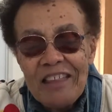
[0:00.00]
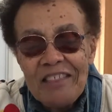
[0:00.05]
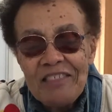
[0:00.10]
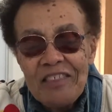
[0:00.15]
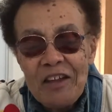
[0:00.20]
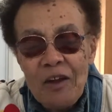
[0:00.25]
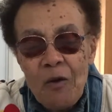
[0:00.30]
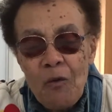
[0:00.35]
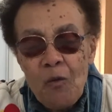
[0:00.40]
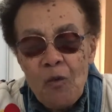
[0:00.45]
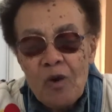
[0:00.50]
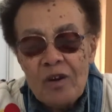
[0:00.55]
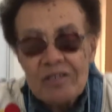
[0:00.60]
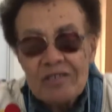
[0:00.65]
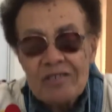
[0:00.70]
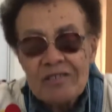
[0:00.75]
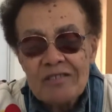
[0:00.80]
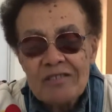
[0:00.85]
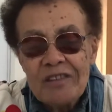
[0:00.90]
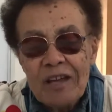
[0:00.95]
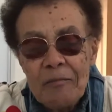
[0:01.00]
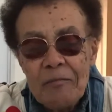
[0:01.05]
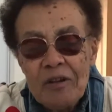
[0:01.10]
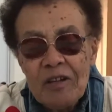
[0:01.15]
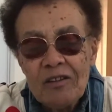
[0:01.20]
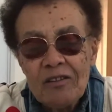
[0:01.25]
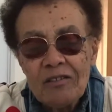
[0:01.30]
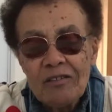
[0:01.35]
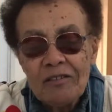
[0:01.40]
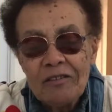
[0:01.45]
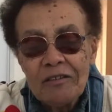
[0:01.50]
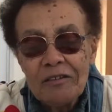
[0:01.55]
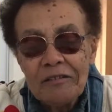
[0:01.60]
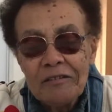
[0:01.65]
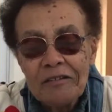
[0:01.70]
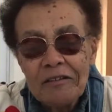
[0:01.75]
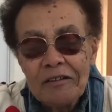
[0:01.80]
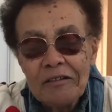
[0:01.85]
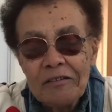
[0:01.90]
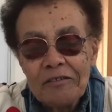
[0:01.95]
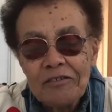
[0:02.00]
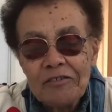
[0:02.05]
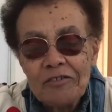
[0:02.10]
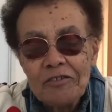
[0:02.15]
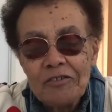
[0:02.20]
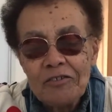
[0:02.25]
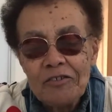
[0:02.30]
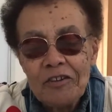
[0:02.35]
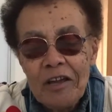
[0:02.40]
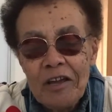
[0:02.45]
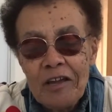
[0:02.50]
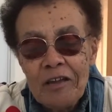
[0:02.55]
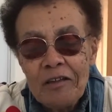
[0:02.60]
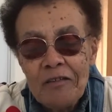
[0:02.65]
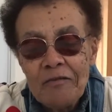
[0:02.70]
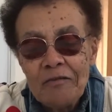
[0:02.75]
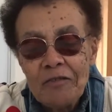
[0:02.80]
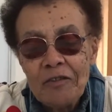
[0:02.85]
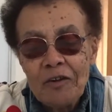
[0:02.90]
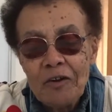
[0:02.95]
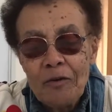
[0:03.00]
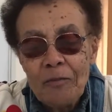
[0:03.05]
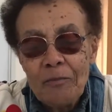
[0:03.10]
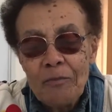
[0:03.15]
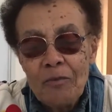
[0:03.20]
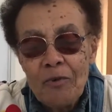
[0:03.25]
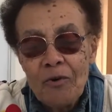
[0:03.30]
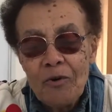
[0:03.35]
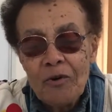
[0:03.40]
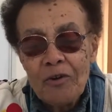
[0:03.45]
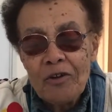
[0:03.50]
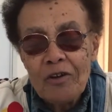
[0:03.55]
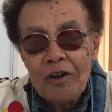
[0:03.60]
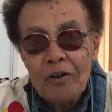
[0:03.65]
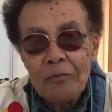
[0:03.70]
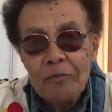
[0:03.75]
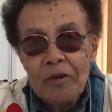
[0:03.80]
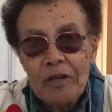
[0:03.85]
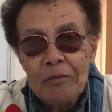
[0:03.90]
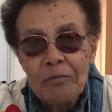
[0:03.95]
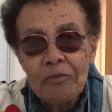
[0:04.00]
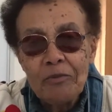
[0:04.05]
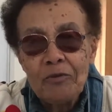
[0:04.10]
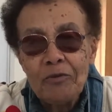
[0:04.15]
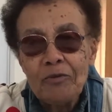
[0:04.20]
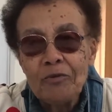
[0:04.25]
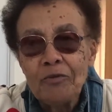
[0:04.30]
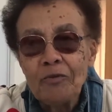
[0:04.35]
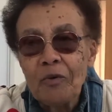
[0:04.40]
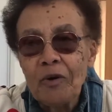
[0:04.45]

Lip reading: There wasn't, today there are more young people who